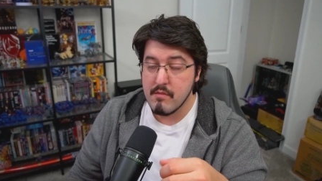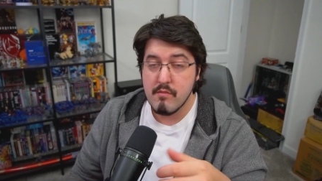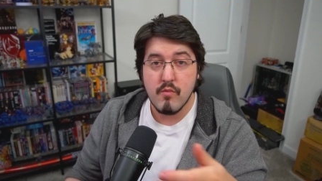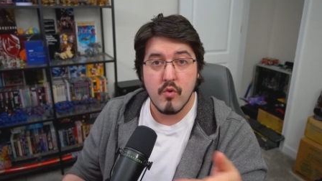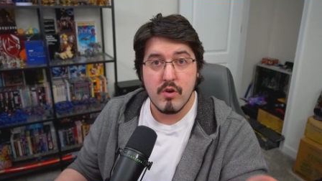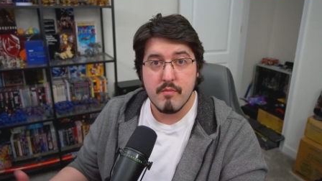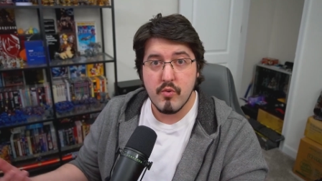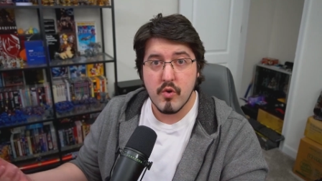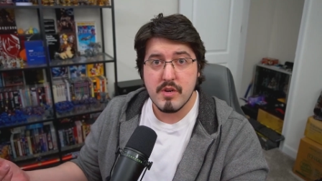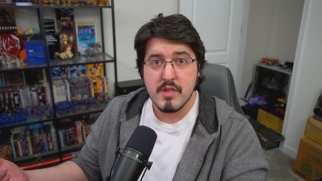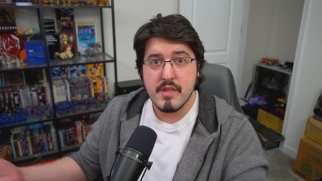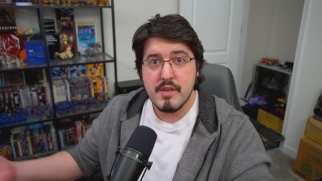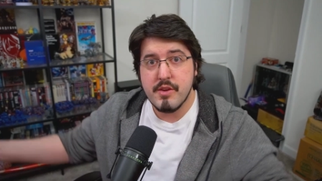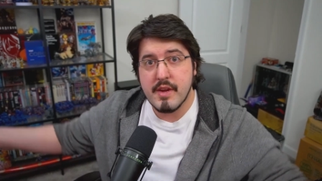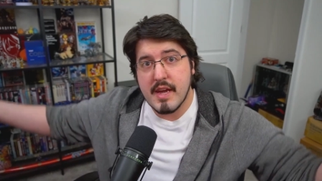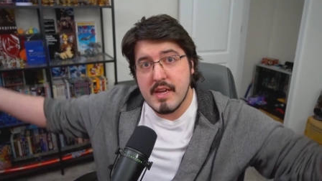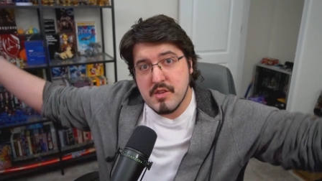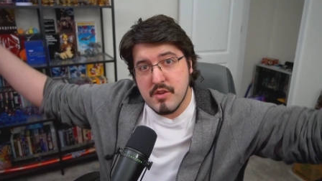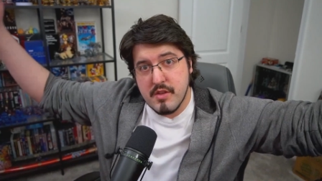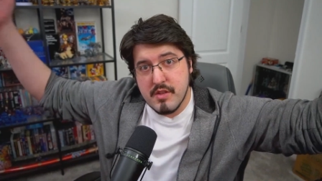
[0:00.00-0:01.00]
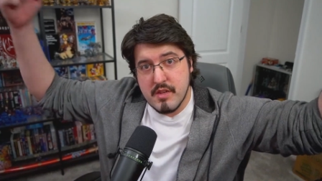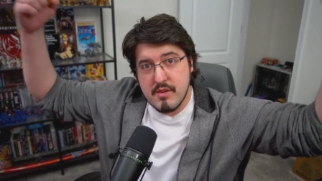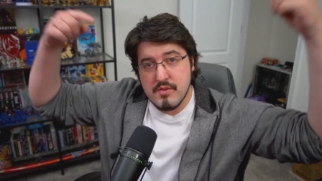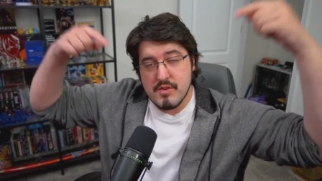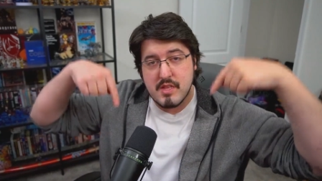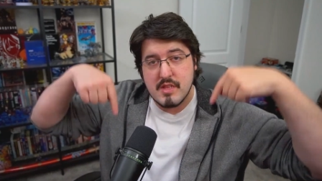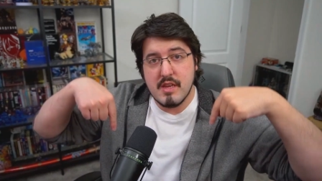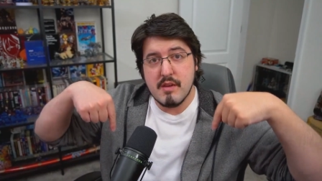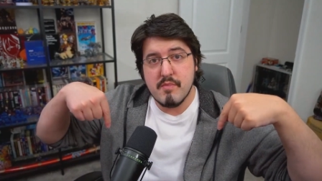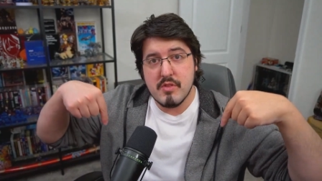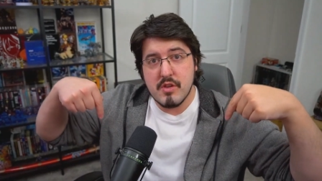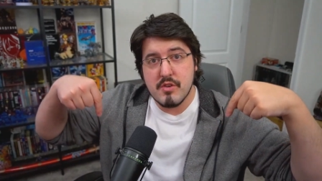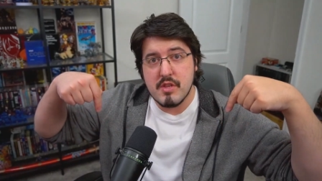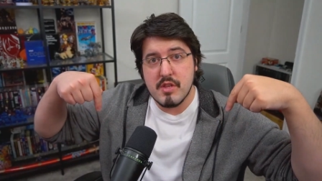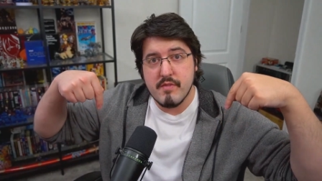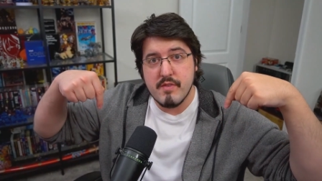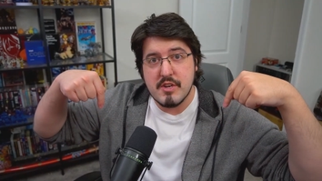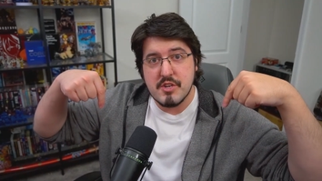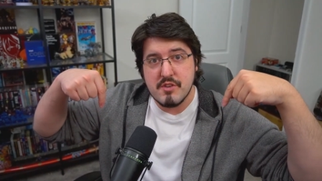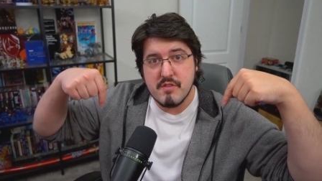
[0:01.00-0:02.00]
More importantly, you guys know the deal. There's a link below to
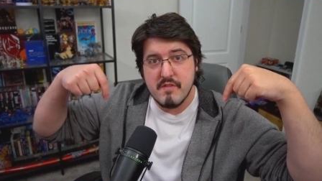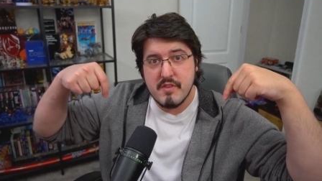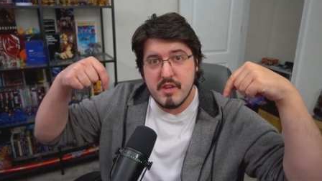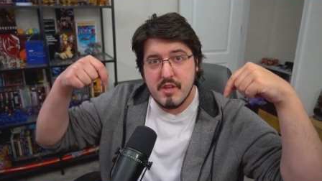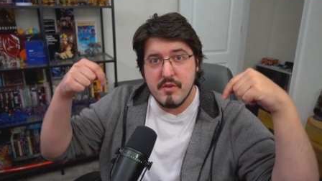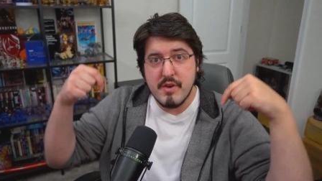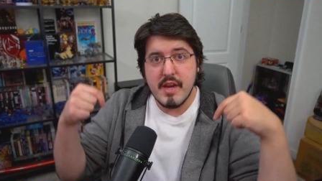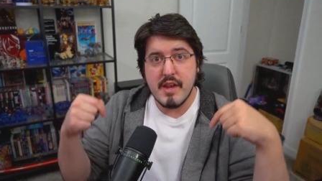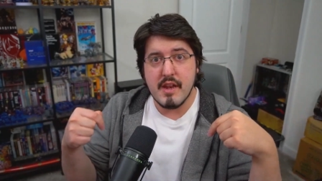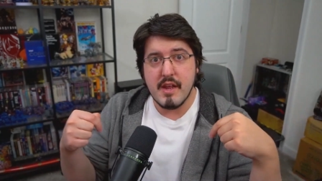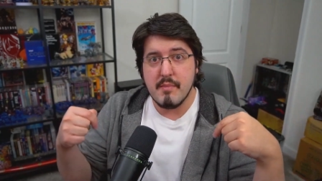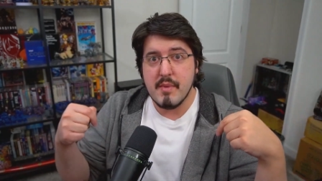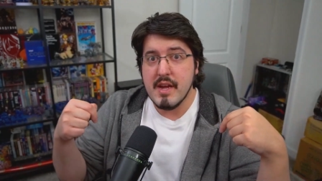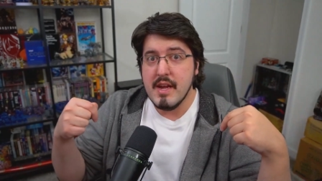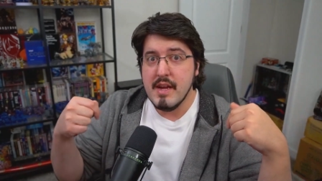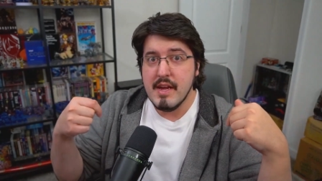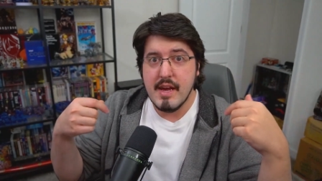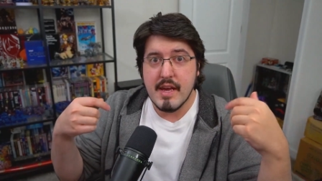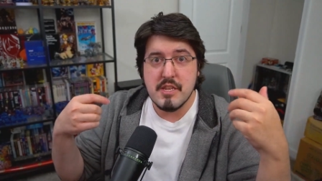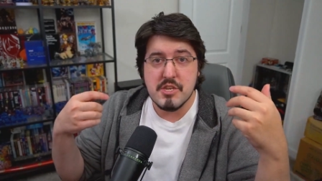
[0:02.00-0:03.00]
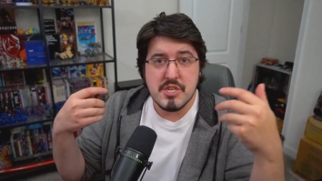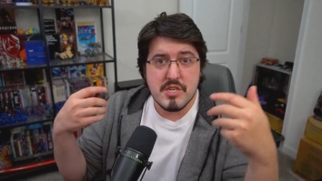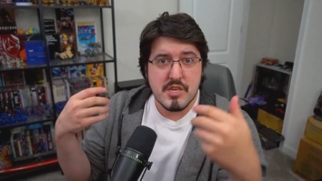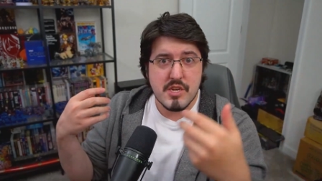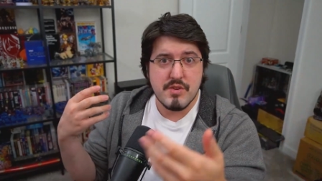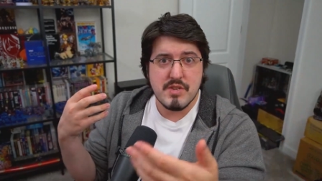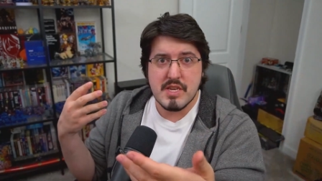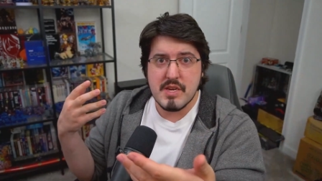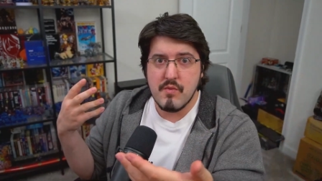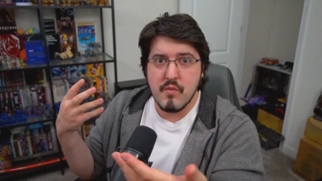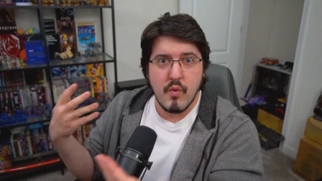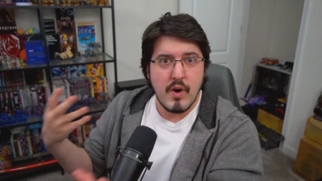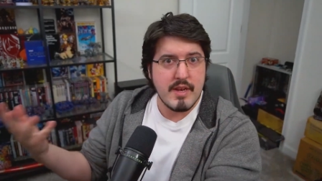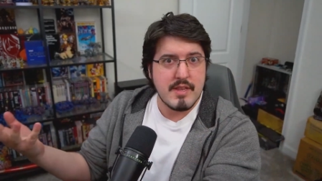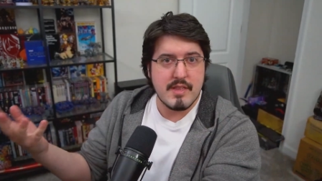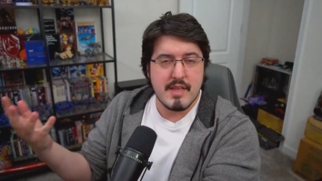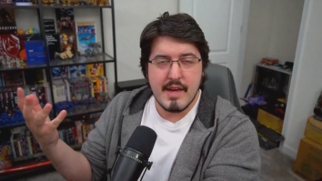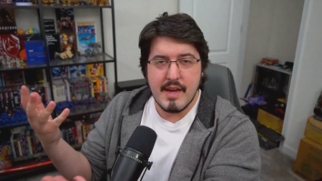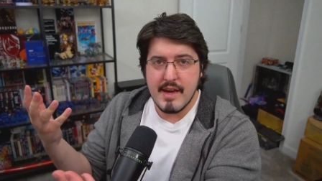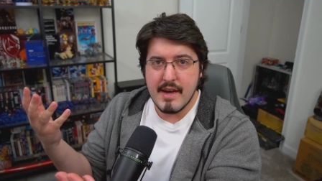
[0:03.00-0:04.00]
the original video. Hit it up, and let's just go see
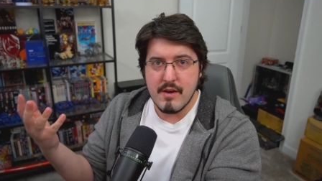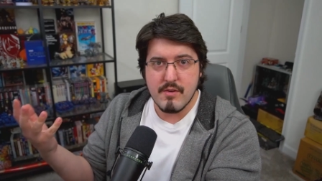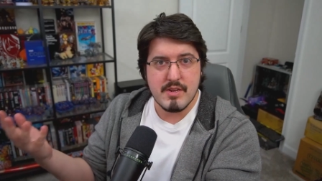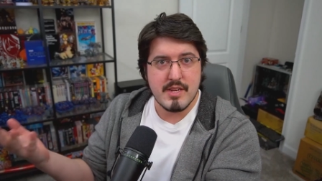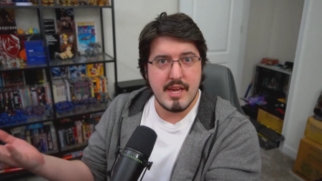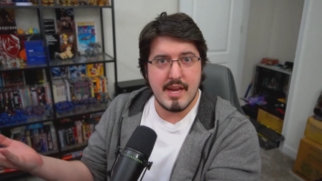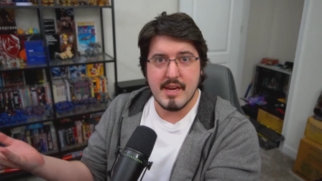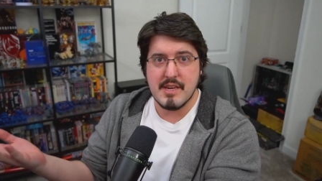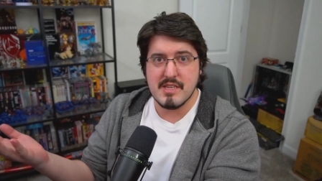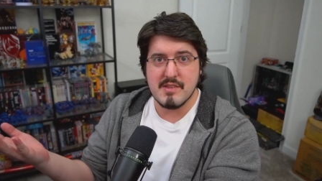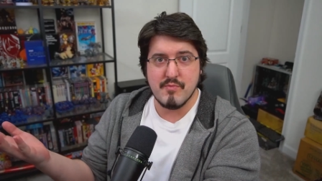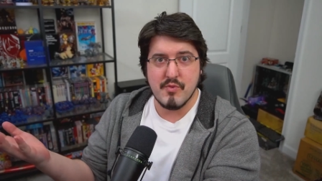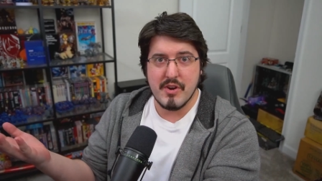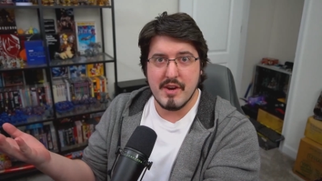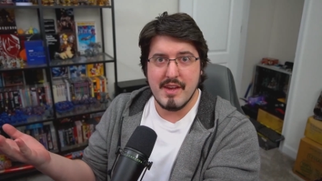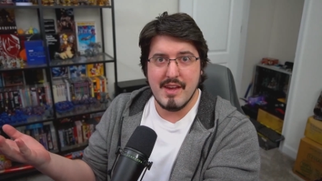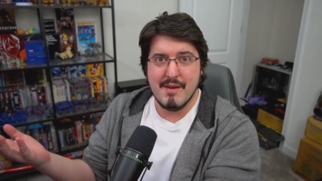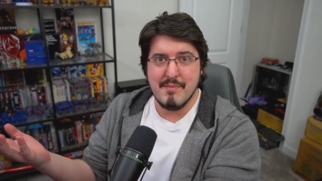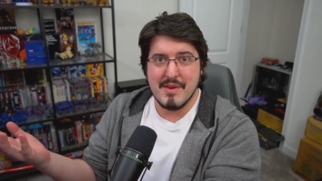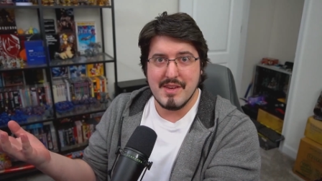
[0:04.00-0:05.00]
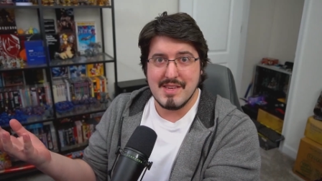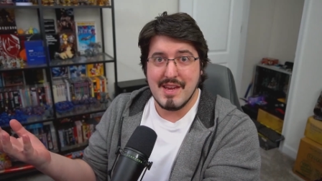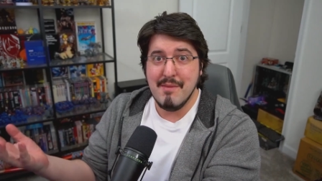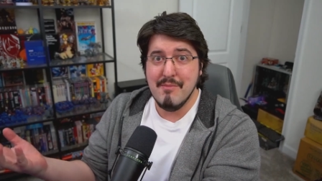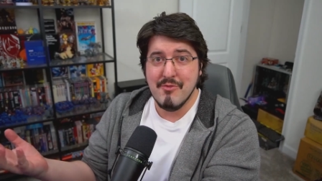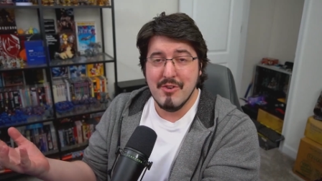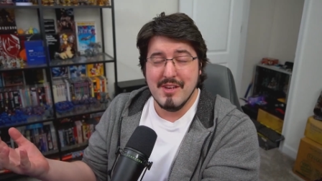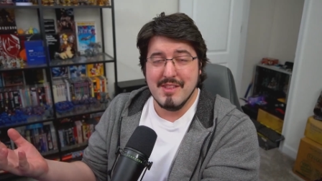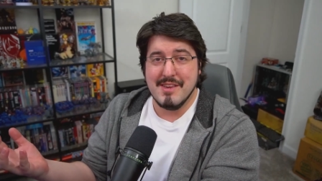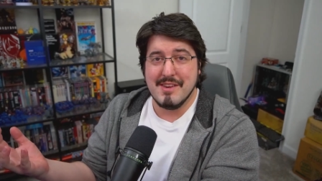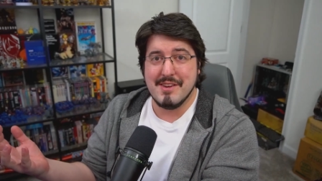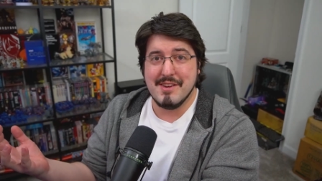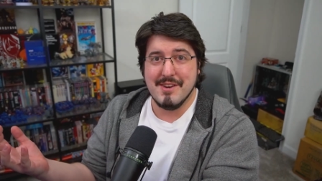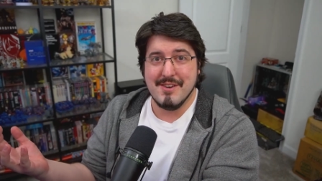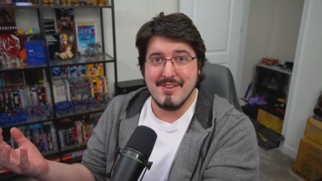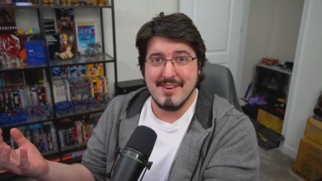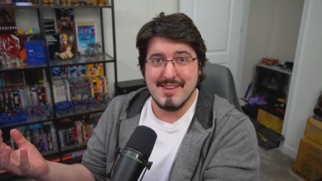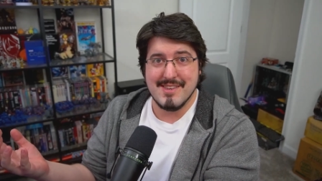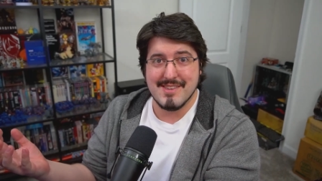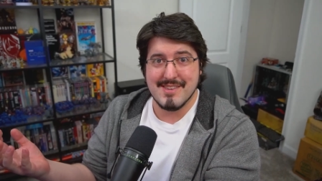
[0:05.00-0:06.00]
what the hell Tex is bringing up because I'm really
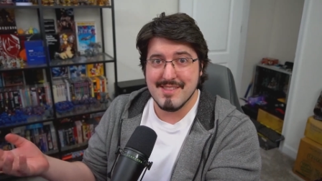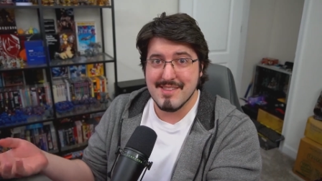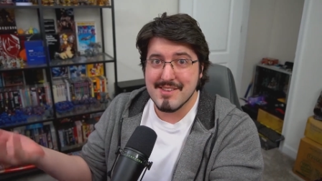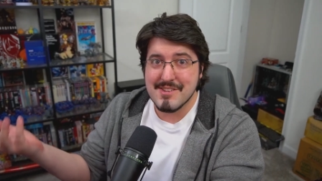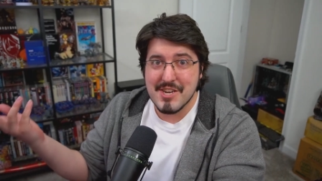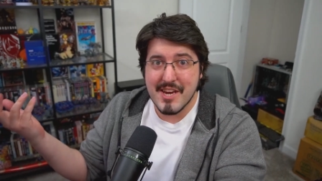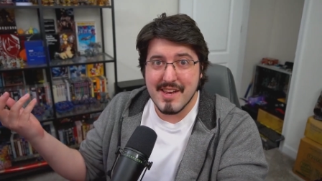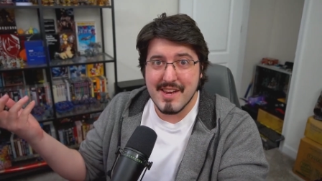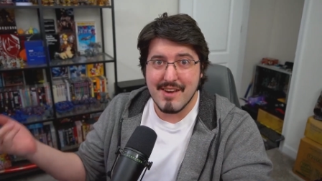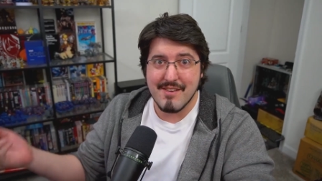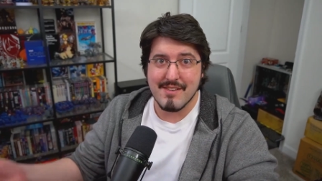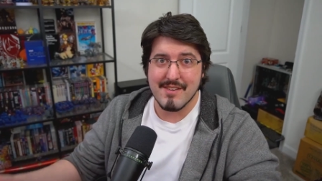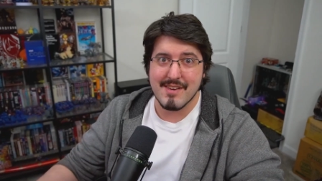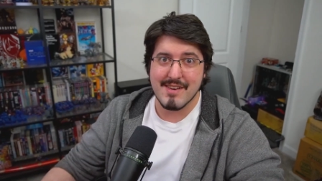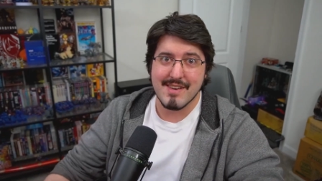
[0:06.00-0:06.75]
curious. Let's check it out.